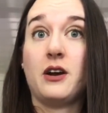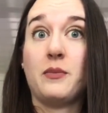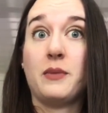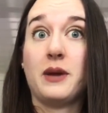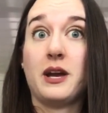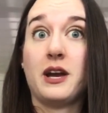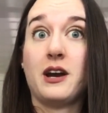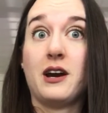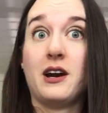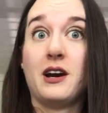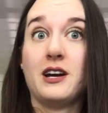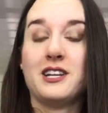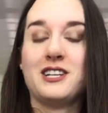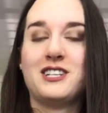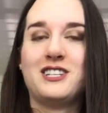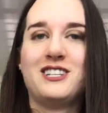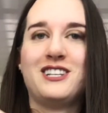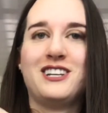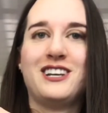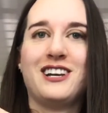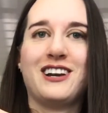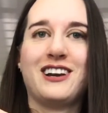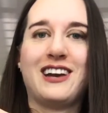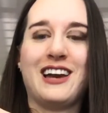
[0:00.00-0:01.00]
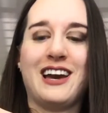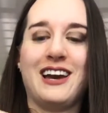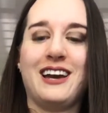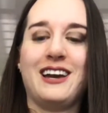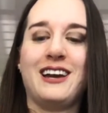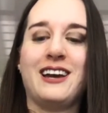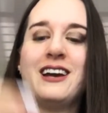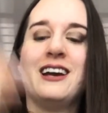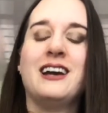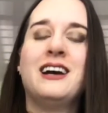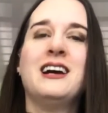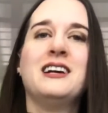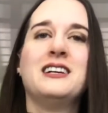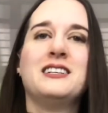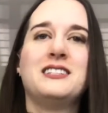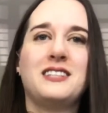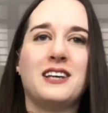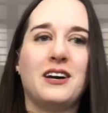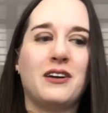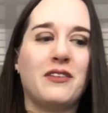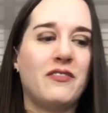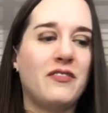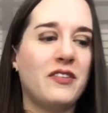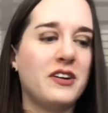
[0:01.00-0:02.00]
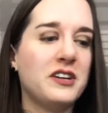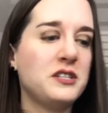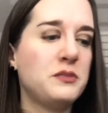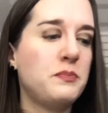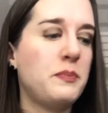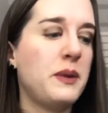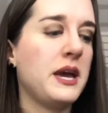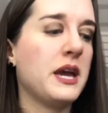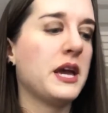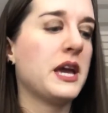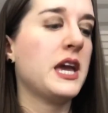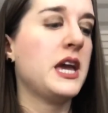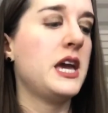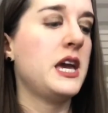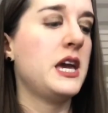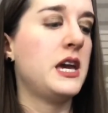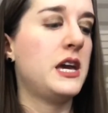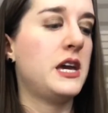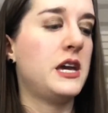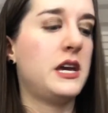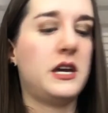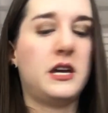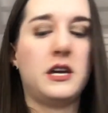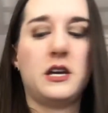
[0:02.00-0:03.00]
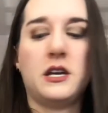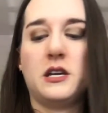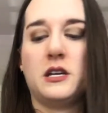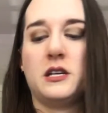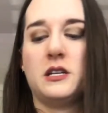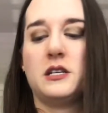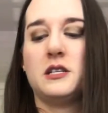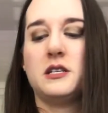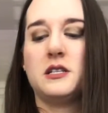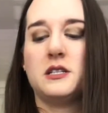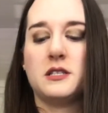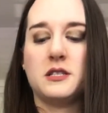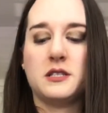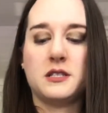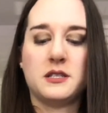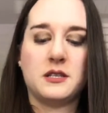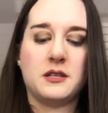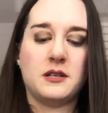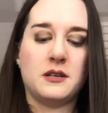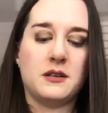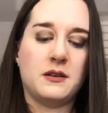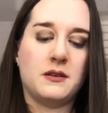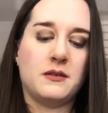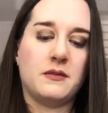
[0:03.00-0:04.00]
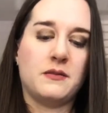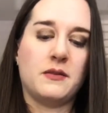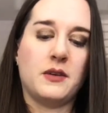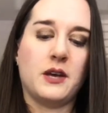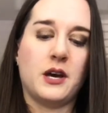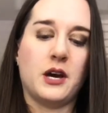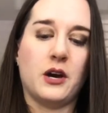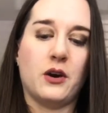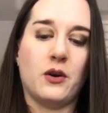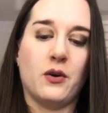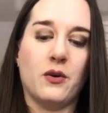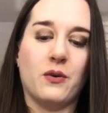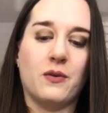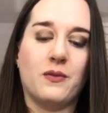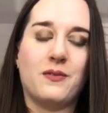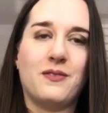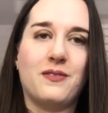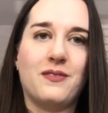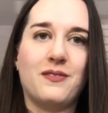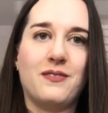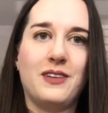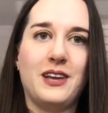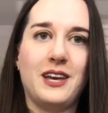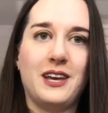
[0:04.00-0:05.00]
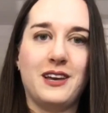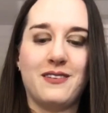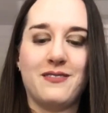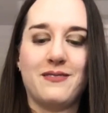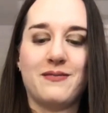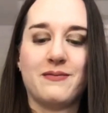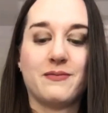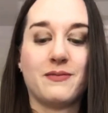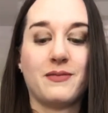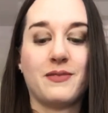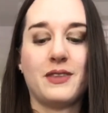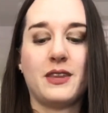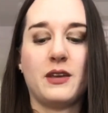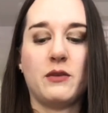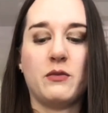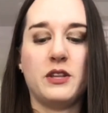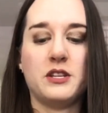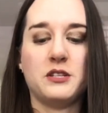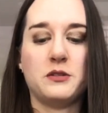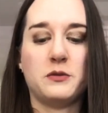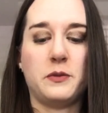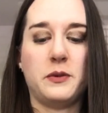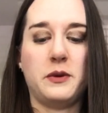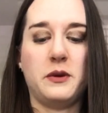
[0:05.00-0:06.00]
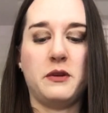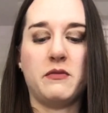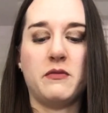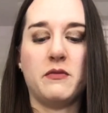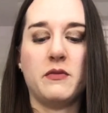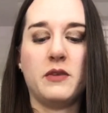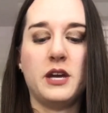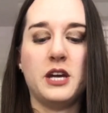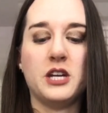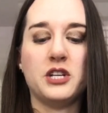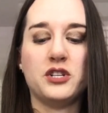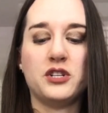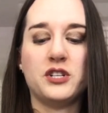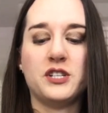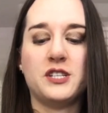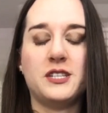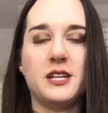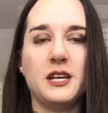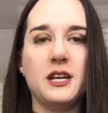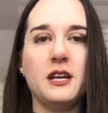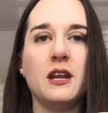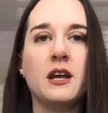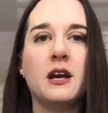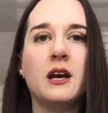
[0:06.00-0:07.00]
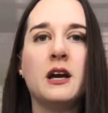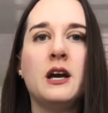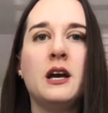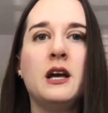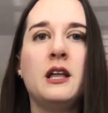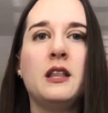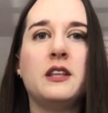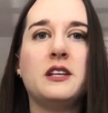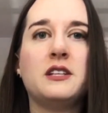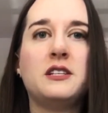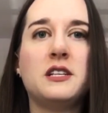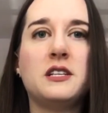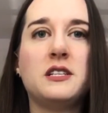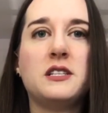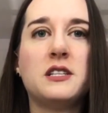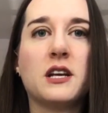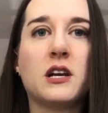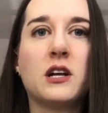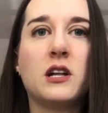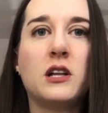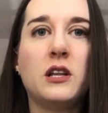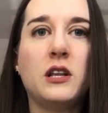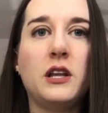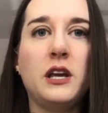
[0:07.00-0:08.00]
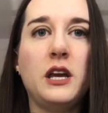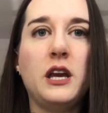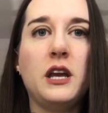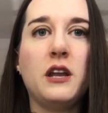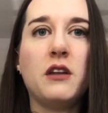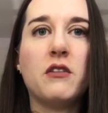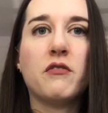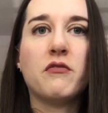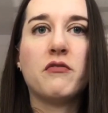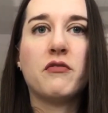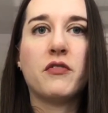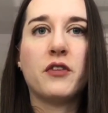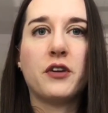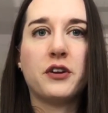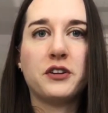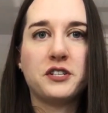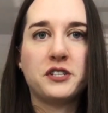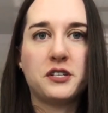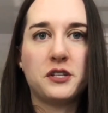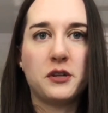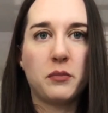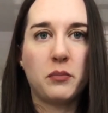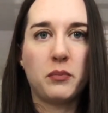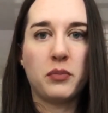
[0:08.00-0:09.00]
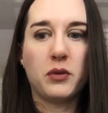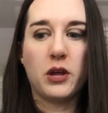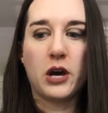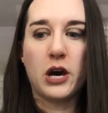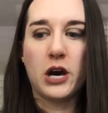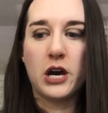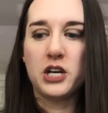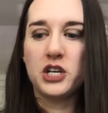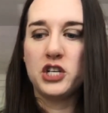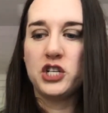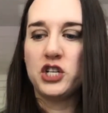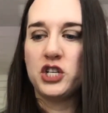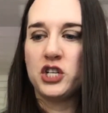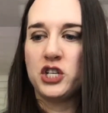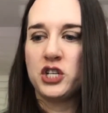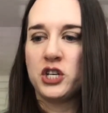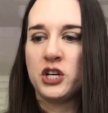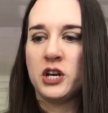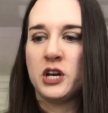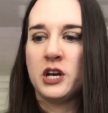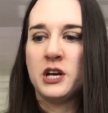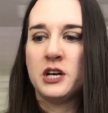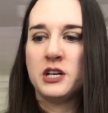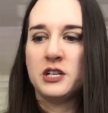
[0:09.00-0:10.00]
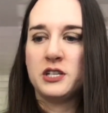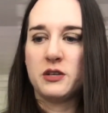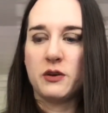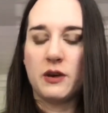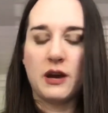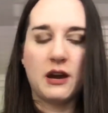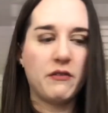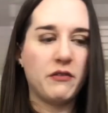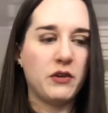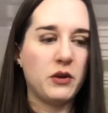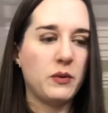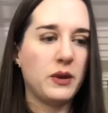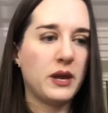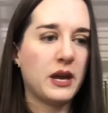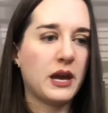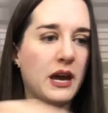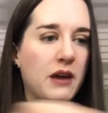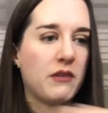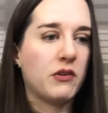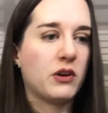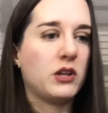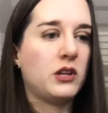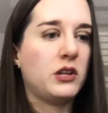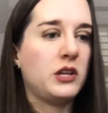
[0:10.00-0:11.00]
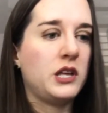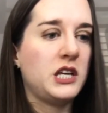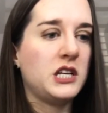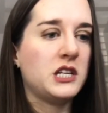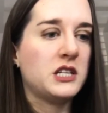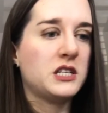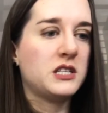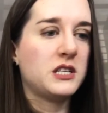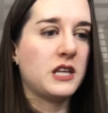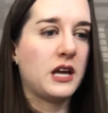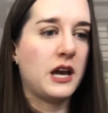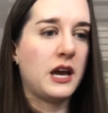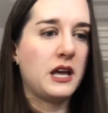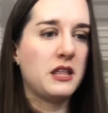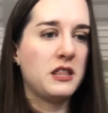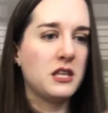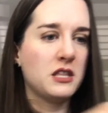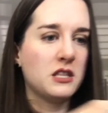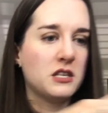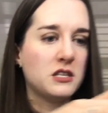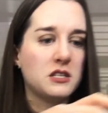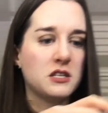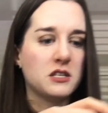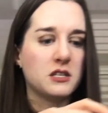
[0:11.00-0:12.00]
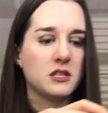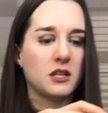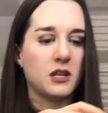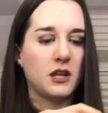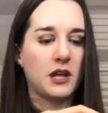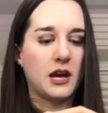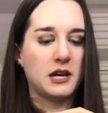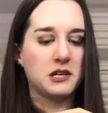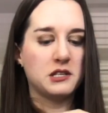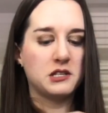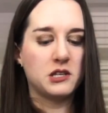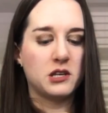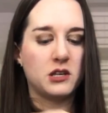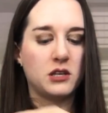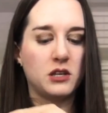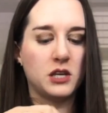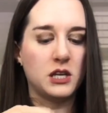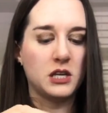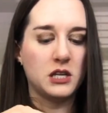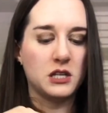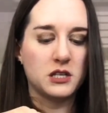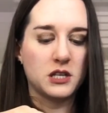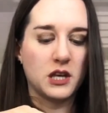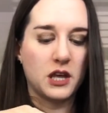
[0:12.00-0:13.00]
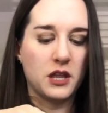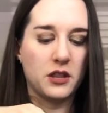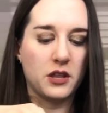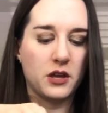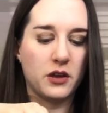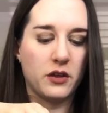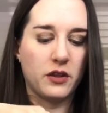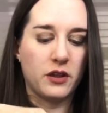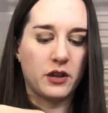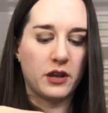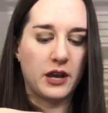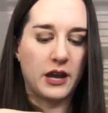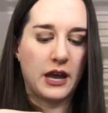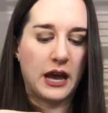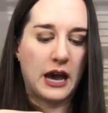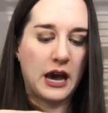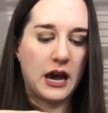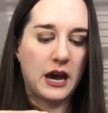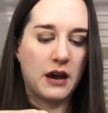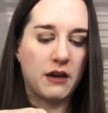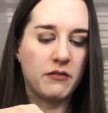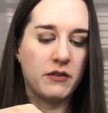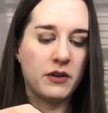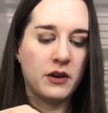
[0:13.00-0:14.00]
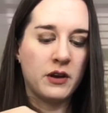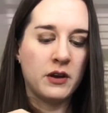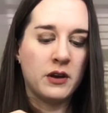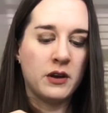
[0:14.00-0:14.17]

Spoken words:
Oh my gosh. Okay. So first pick is, oh, well, this will be interesting. This is the Clean First Blush. So every week I have a clean scent. I think this is the last clean scent that I have.